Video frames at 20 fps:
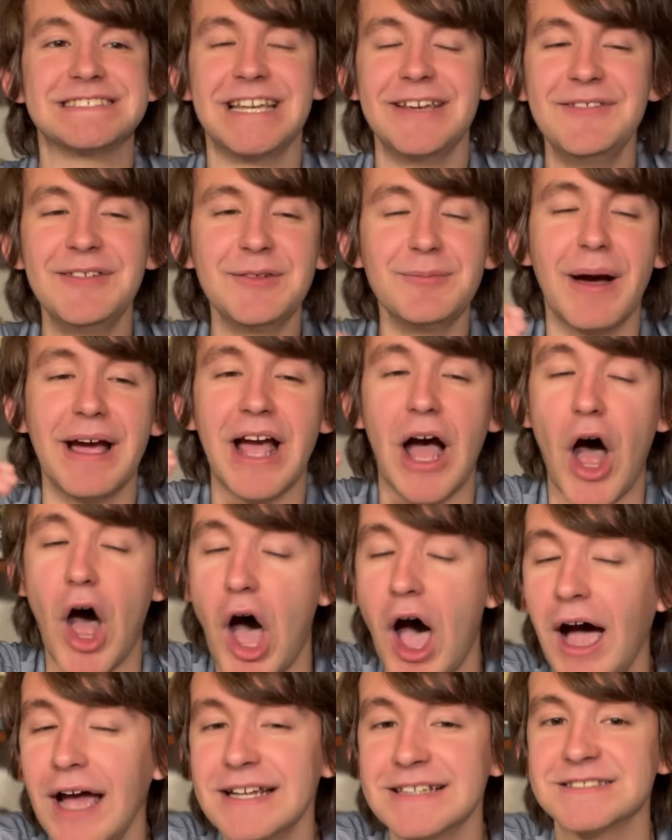giving my
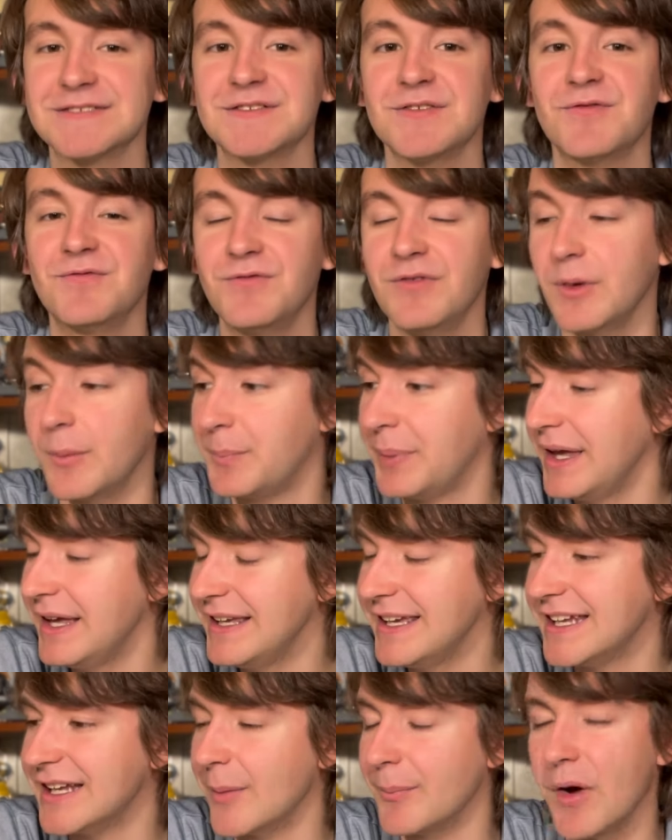honest
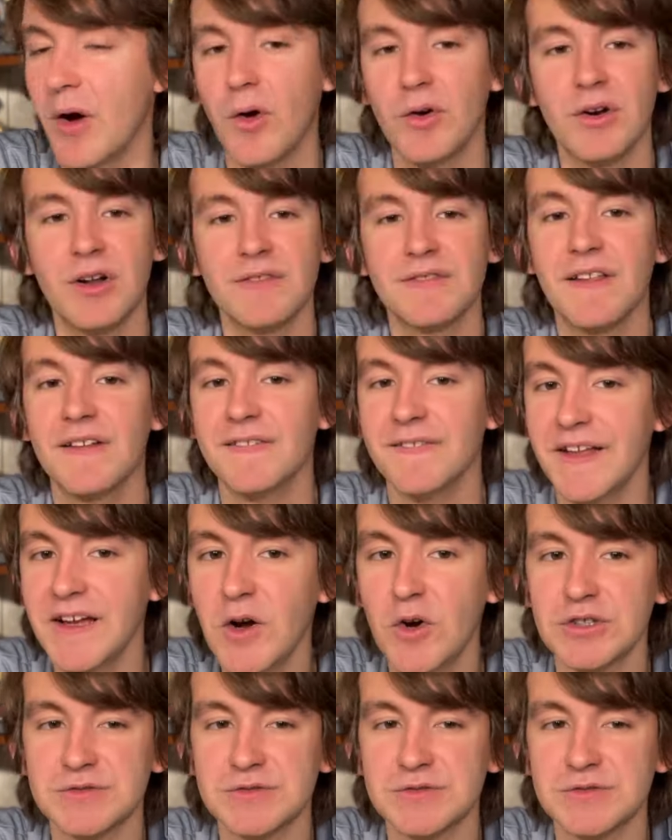opinion about the Lego